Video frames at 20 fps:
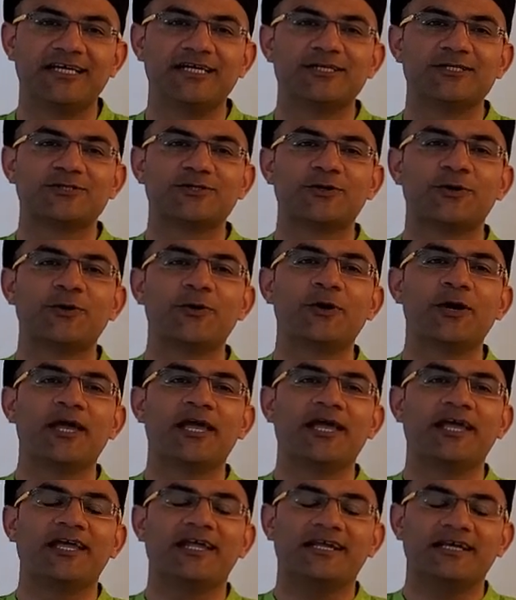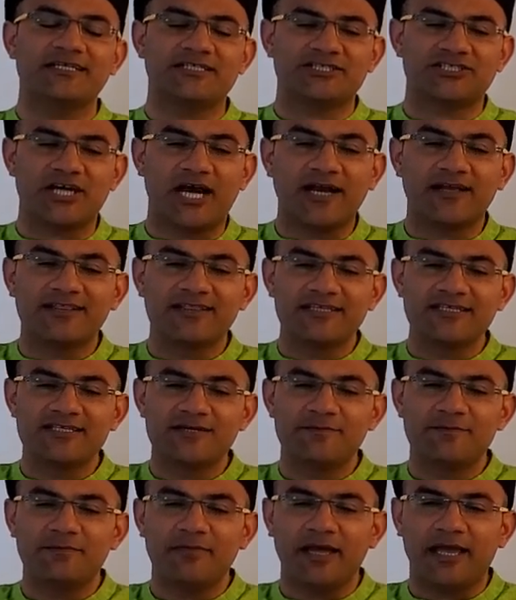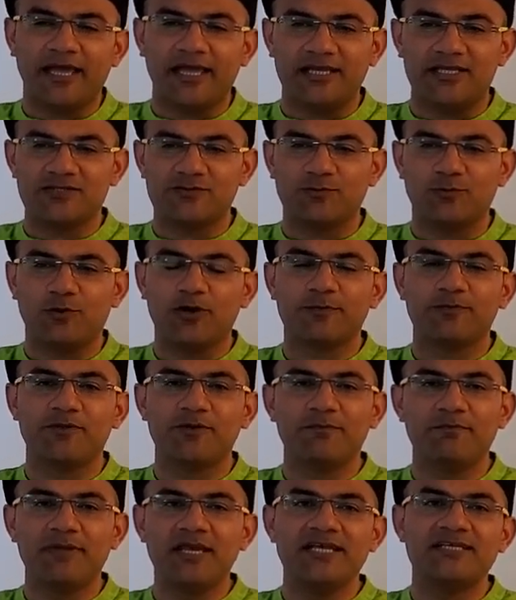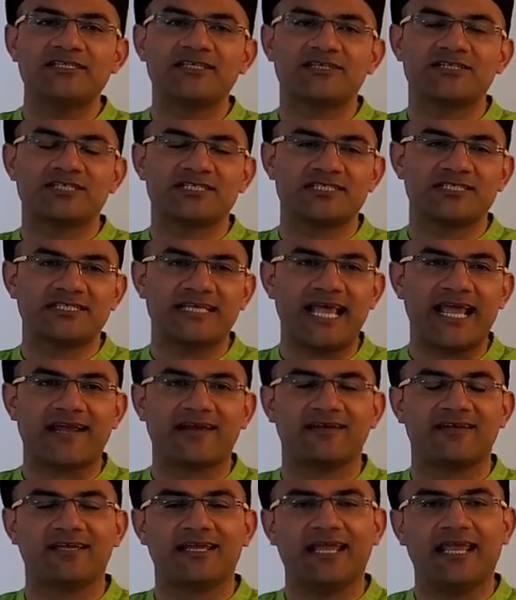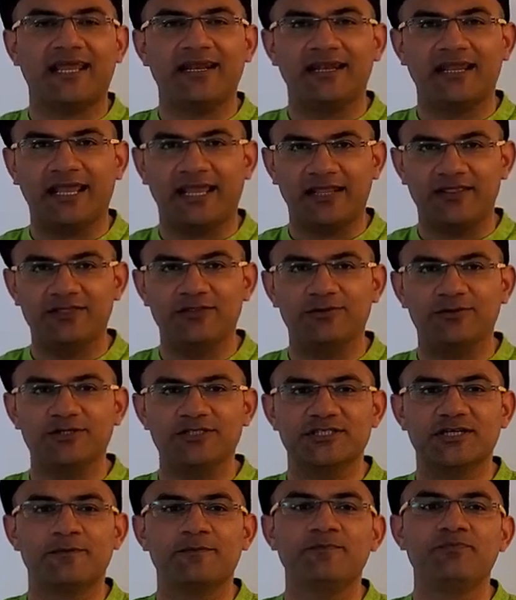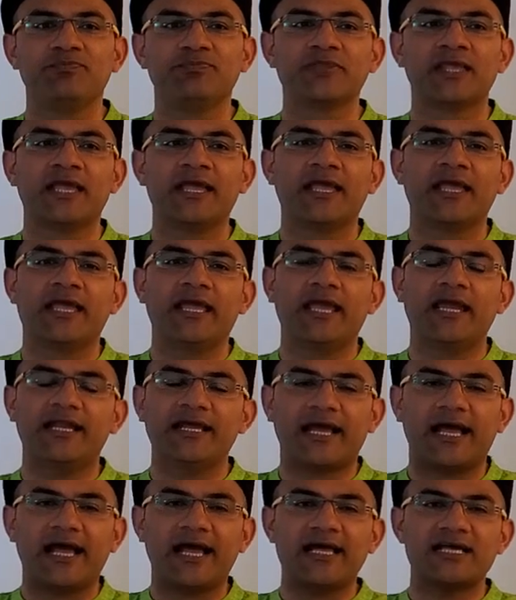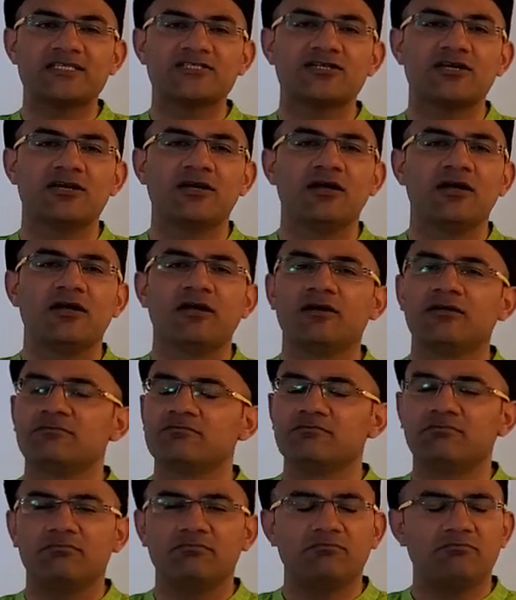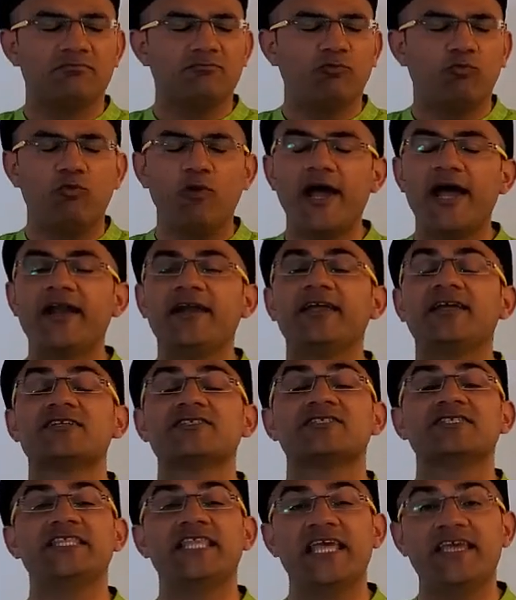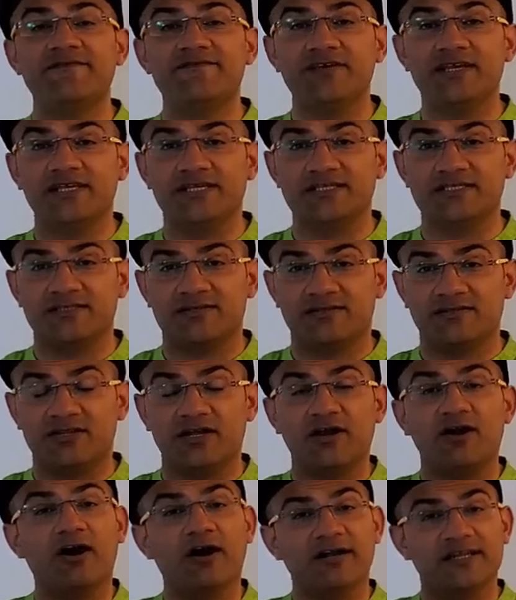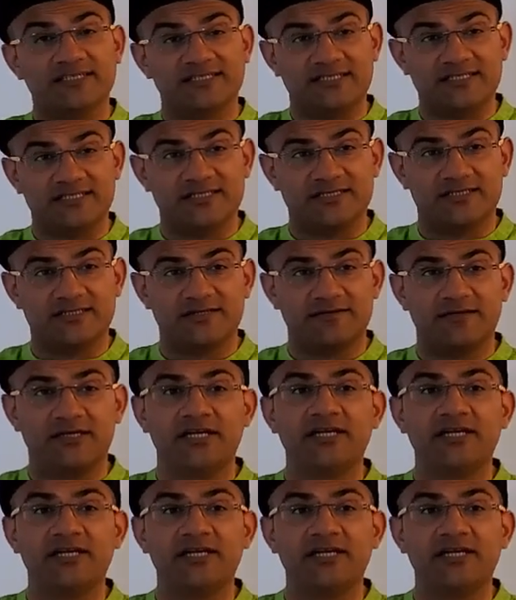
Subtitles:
So Shaktism is one of the major sects in Hinduism. It has various devis, the goddesses,